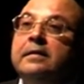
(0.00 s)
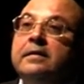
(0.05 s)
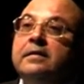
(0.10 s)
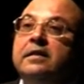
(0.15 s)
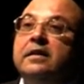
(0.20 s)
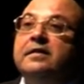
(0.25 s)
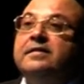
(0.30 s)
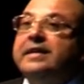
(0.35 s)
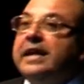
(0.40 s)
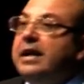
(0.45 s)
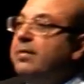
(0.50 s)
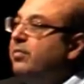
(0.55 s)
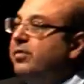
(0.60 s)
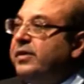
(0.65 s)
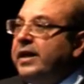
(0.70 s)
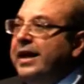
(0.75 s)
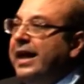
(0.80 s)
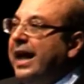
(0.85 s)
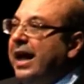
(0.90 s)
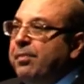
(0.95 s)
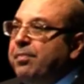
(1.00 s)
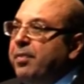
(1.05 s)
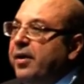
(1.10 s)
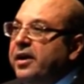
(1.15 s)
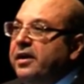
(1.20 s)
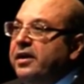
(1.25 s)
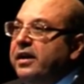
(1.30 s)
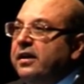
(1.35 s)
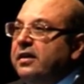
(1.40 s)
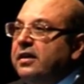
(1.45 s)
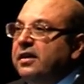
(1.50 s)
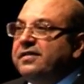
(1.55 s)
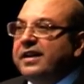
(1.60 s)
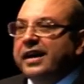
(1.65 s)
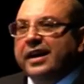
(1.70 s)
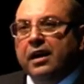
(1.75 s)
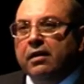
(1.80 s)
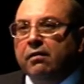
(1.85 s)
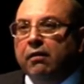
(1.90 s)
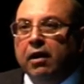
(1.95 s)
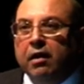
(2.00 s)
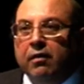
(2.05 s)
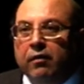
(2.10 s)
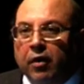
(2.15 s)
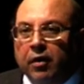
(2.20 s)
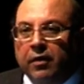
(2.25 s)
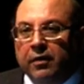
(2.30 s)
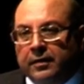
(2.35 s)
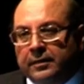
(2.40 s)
The same thing happened in the Second World War.